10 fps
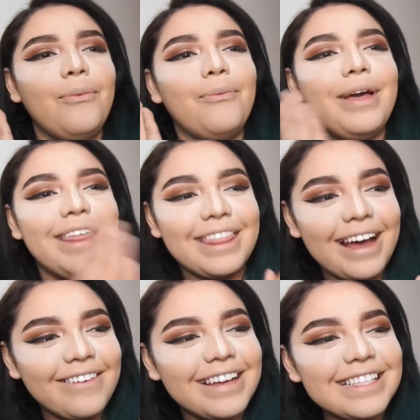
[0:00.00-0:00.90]

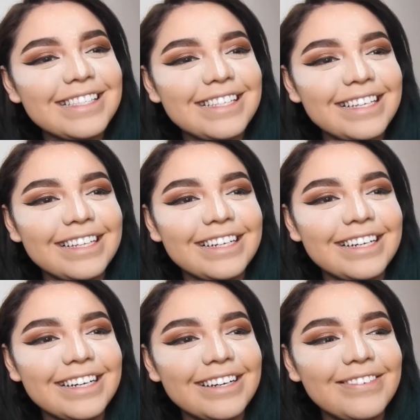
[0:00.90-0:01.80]
without
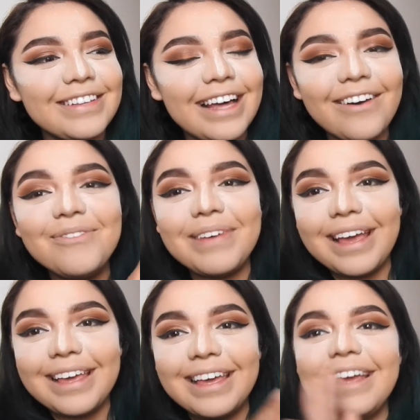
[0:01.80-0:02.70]
concealer, without
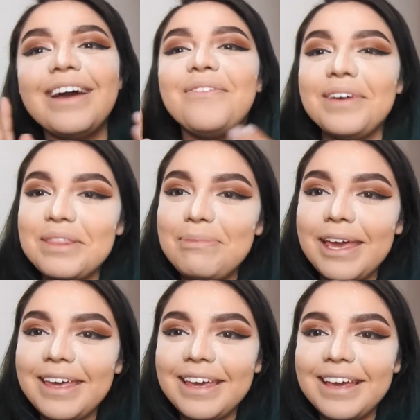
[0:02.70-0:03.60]
baking and with
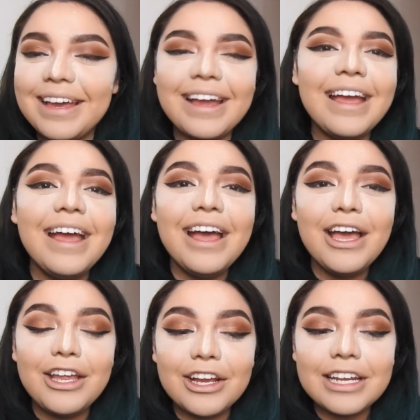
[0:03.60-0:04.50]
baking,
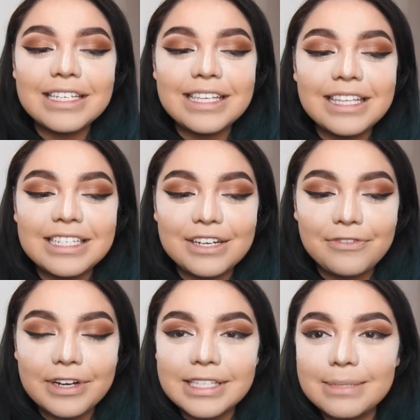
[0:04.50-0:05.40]
you're gonna see the
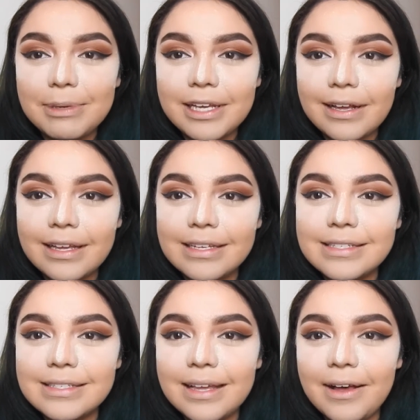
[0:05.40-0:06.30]
difference,
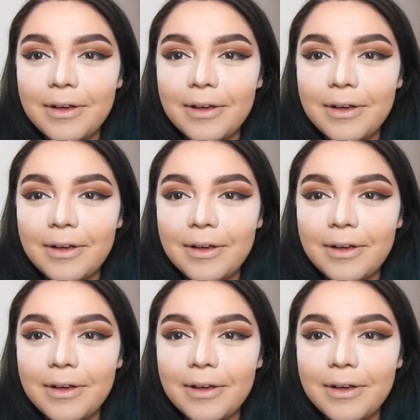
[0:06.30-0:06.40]
because